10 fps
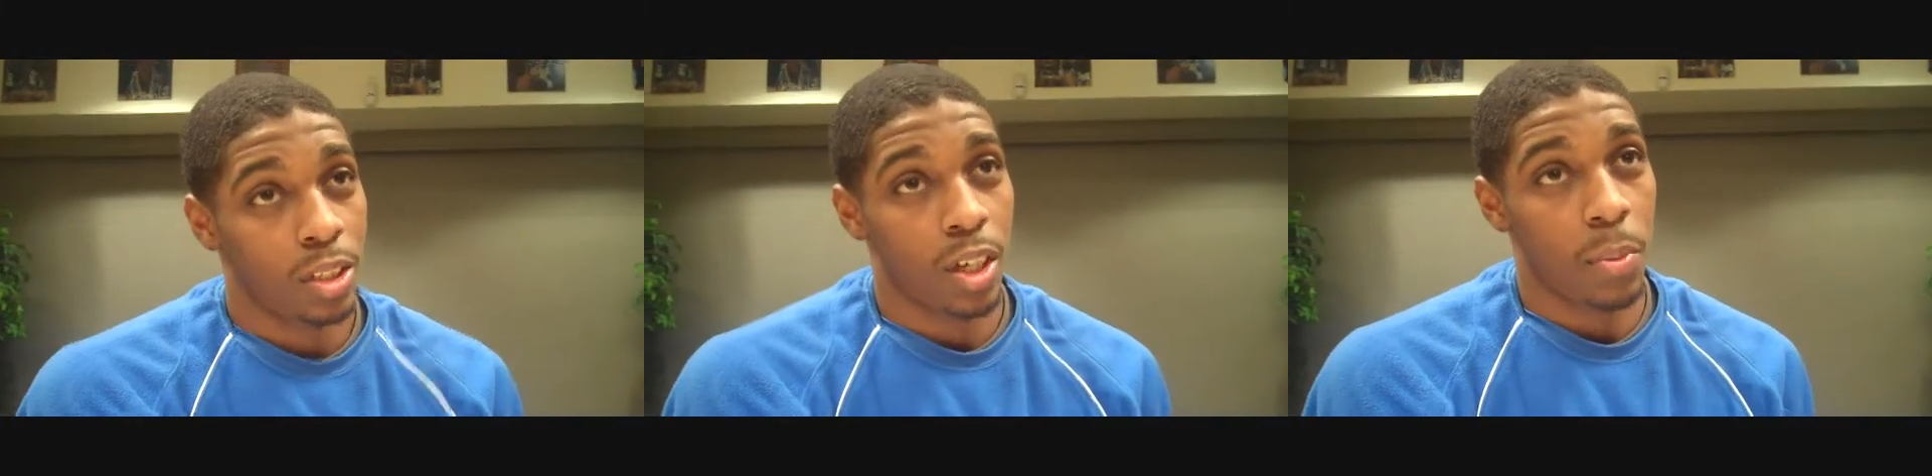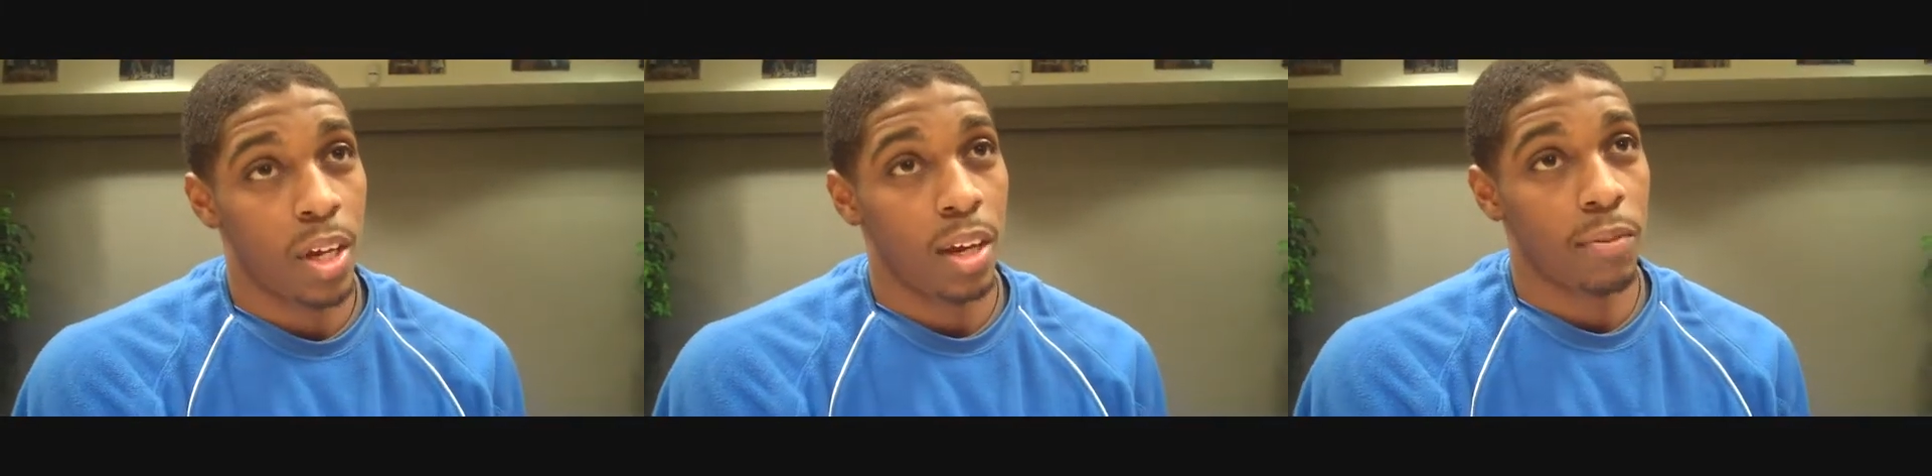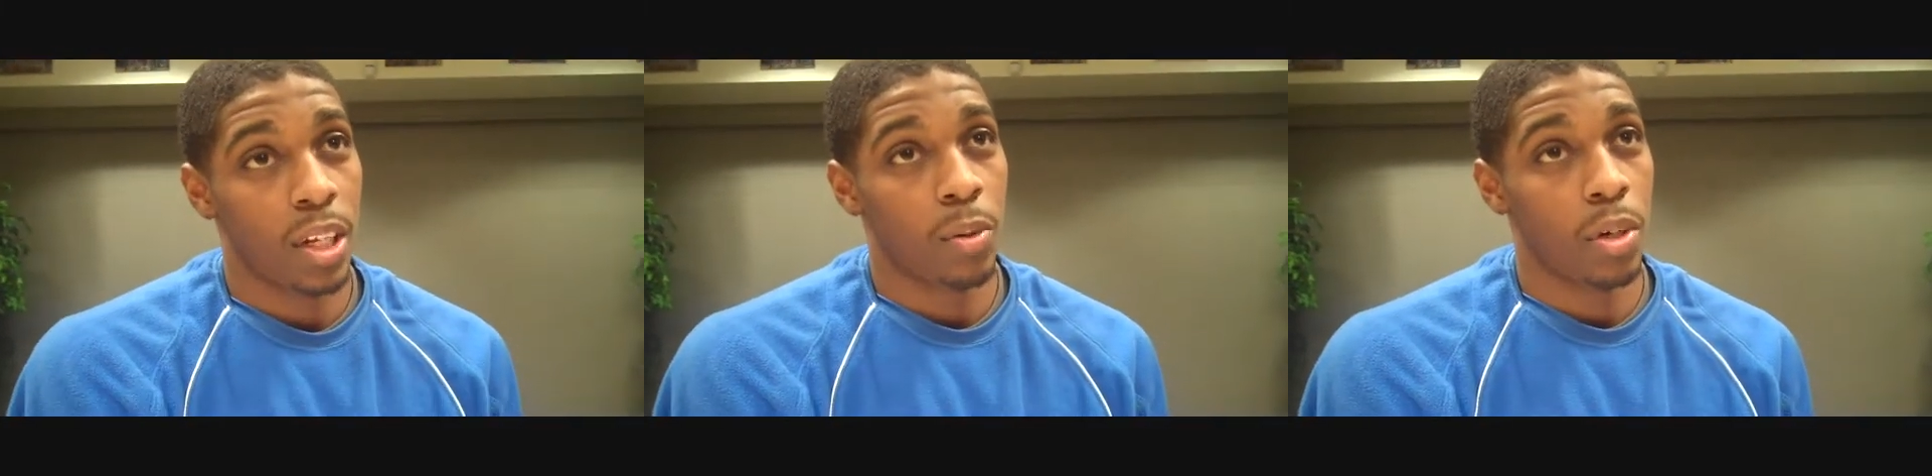So I mean, I
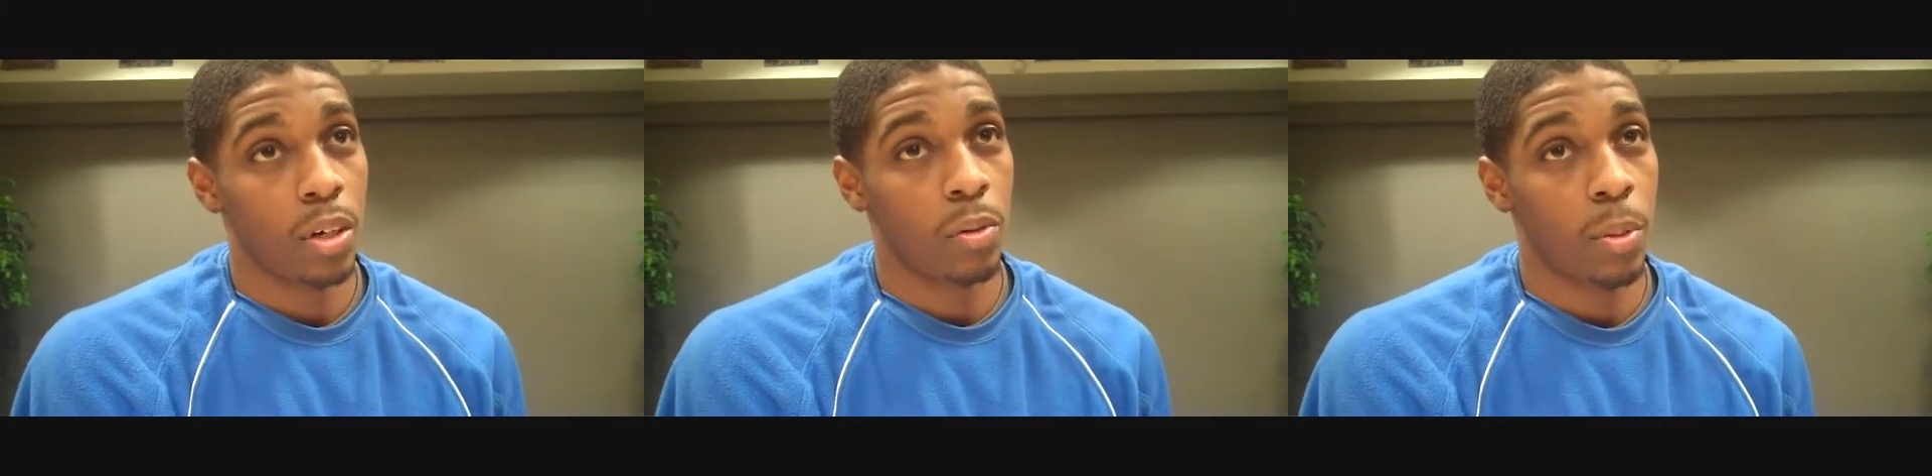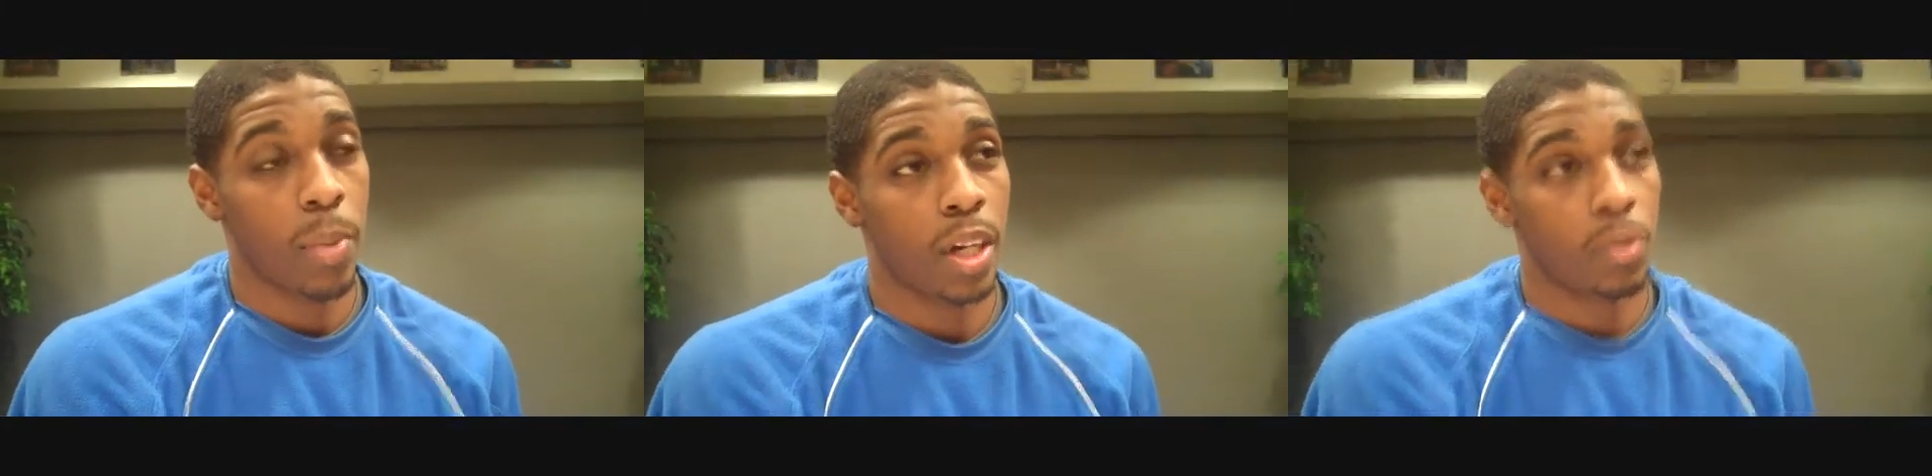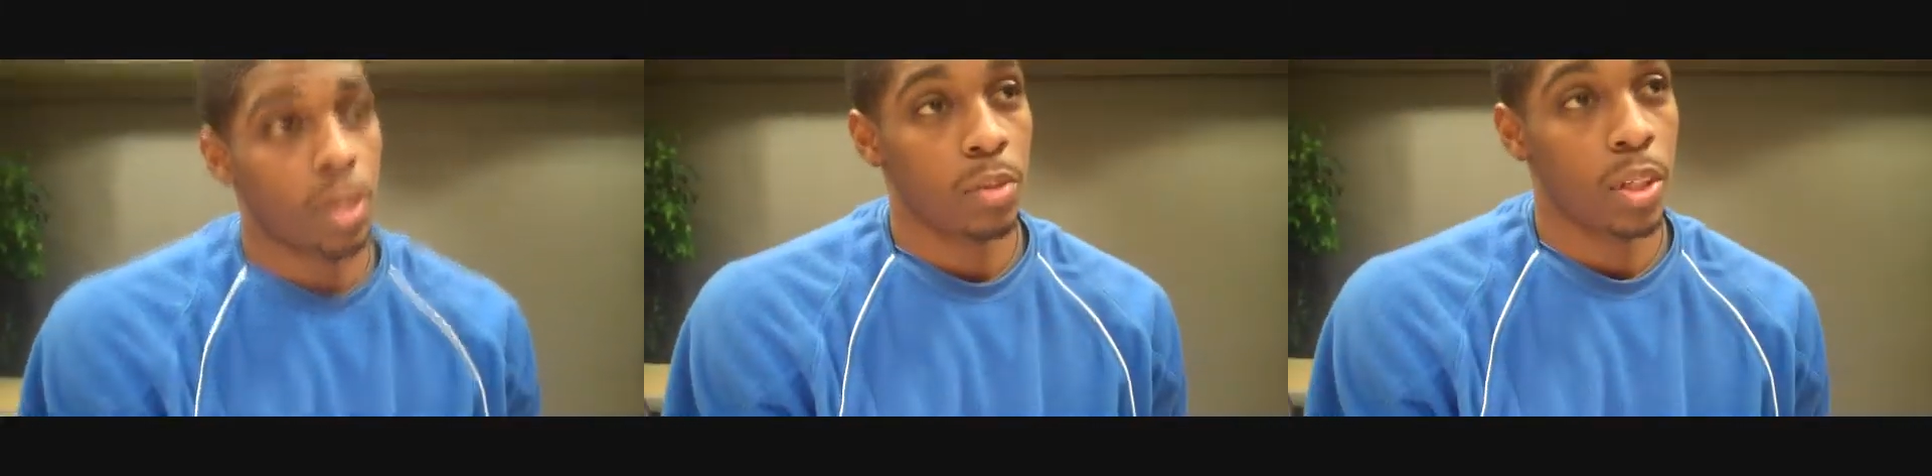feel like we're
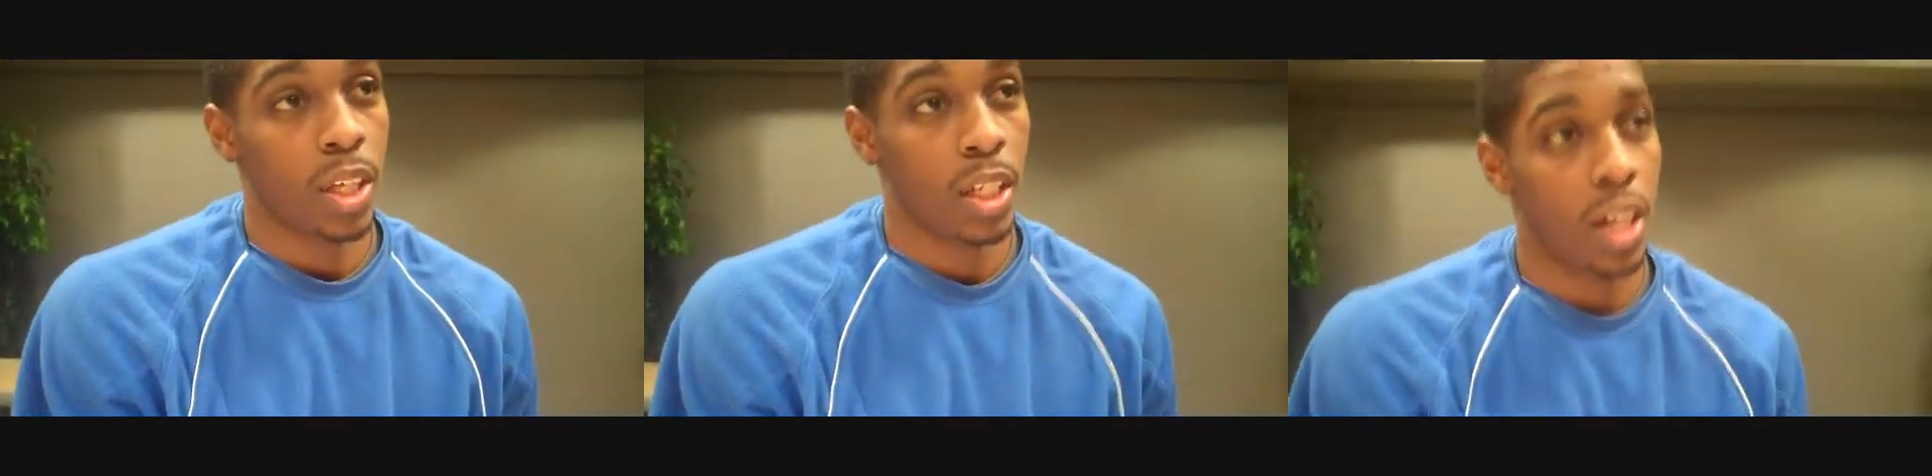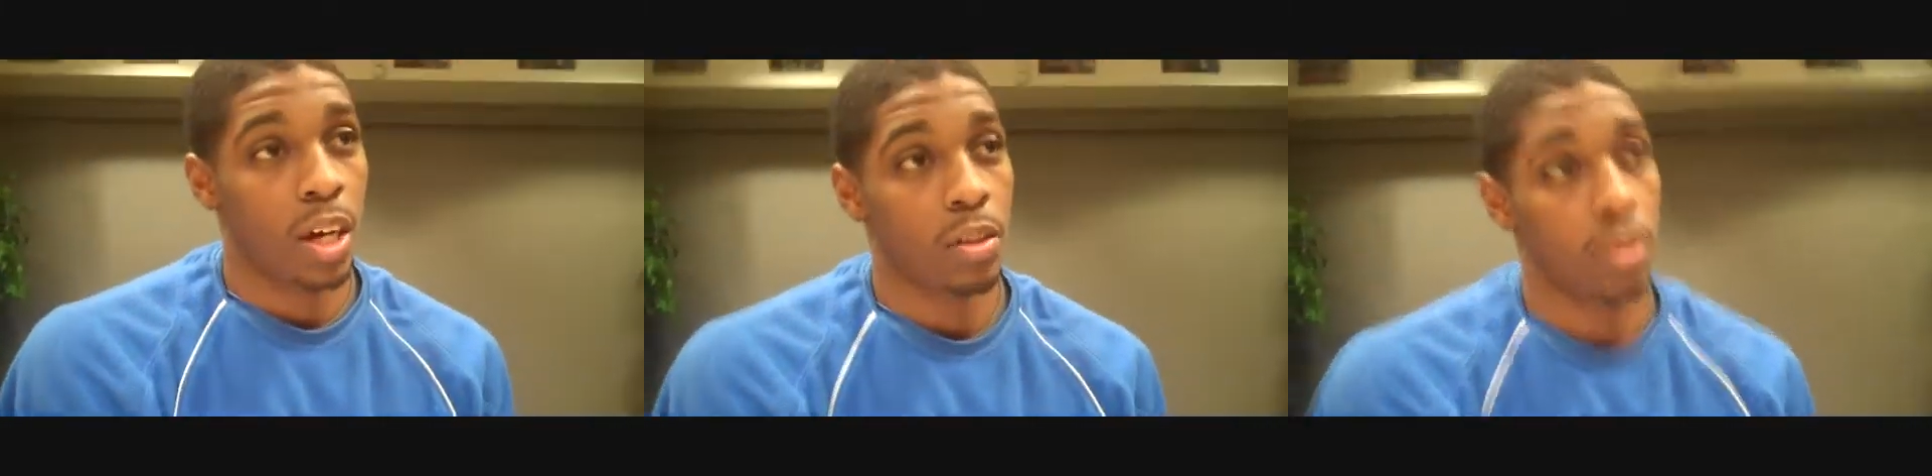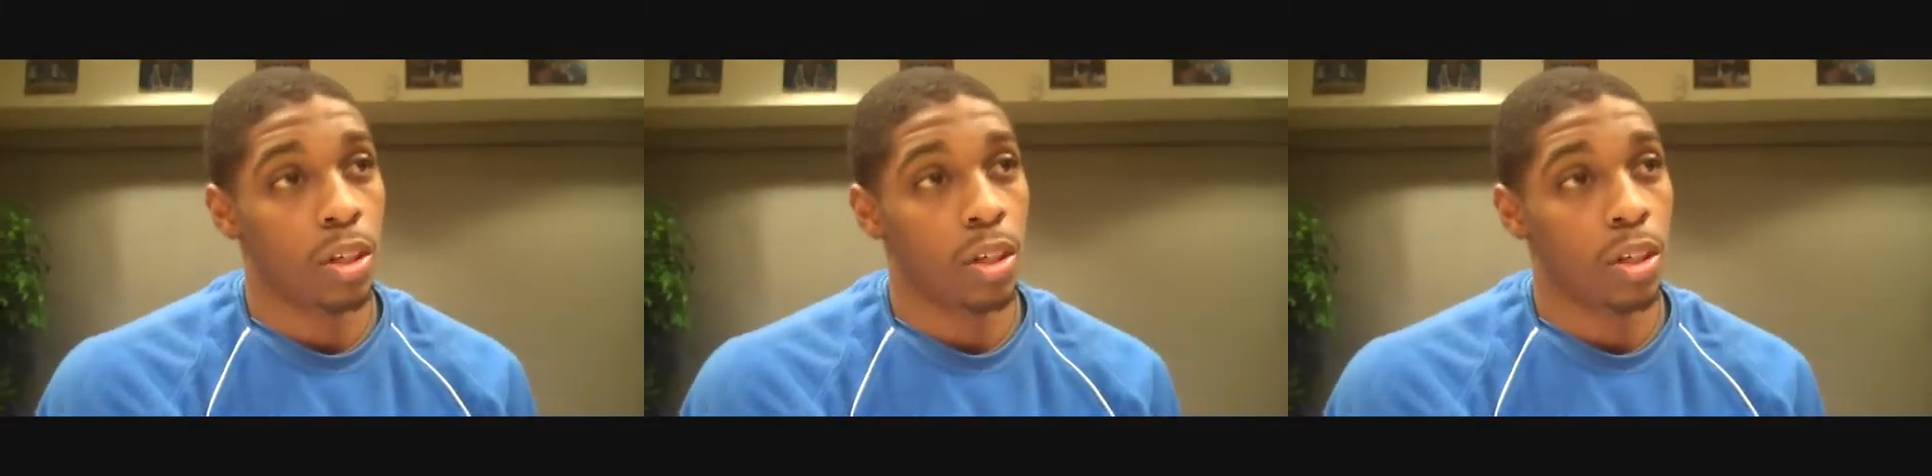better with that now.